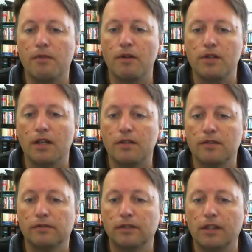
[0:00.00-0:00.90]
project,
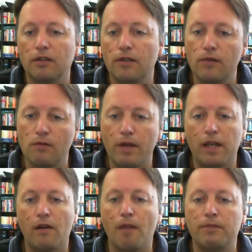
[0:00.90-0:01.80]
and I'll give you
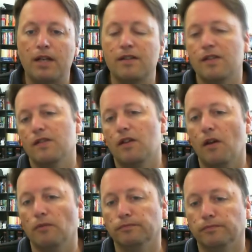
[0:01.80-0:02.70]
regular updates as I
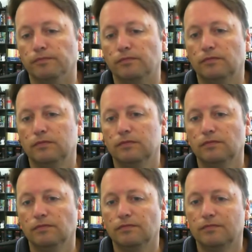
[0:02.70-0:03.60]
go.
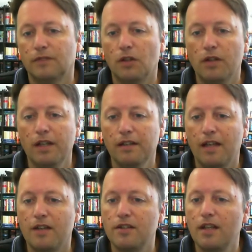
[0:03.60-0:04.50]
Okay,
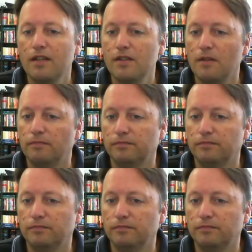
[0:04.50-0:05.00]
catch you next time.